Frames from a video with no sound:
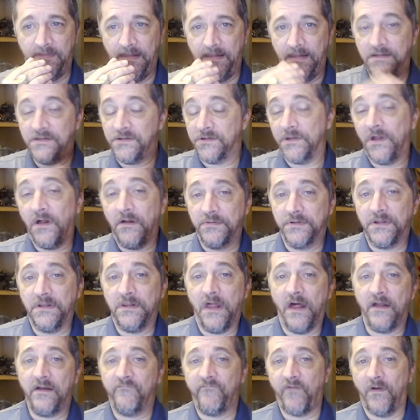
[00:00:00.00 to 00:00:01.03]
solves a lot
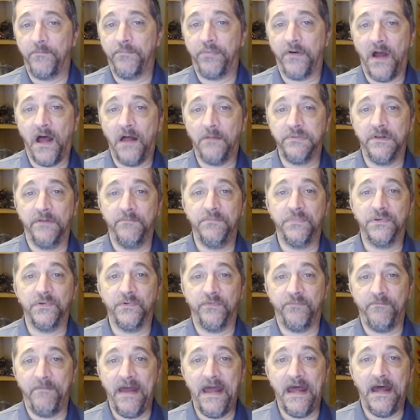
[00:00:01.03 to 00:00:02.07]
of our problems with
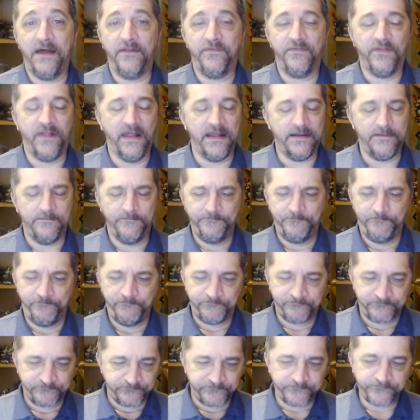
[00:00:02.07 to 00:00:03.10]
math. Like,
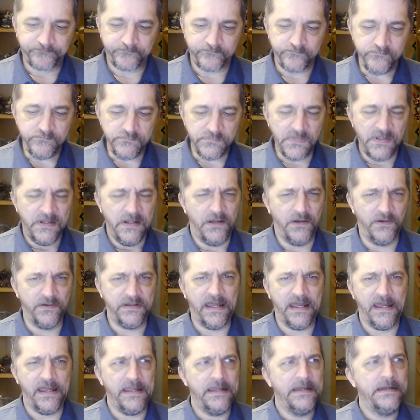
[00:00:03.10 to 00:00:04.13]

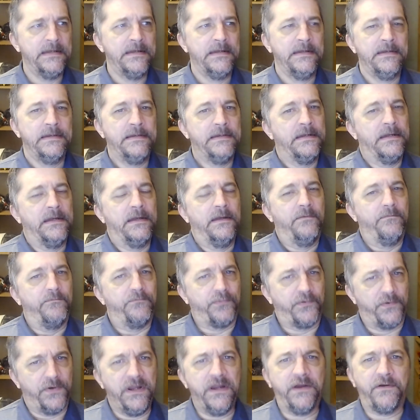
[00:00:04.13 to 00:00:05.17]
okay,
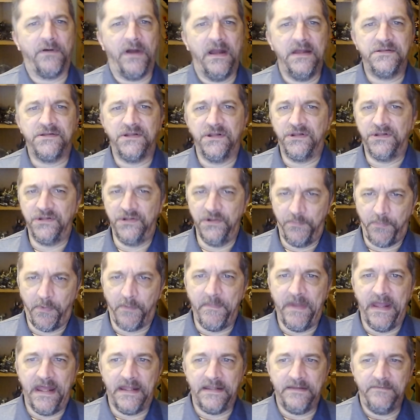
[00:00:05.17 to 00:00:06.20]
pre-crisis
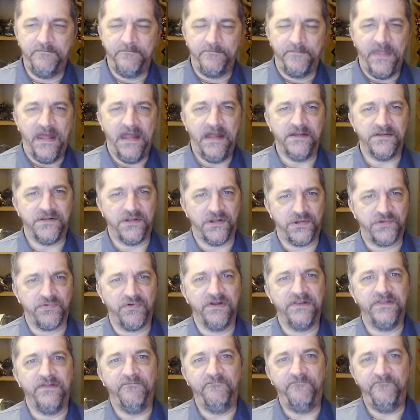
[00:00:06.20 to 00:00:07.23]
Superman has a strength
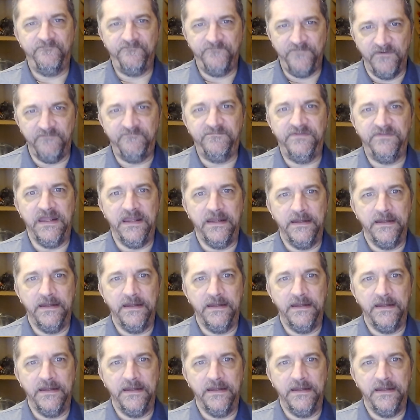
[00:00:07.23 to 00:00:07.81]
of 50.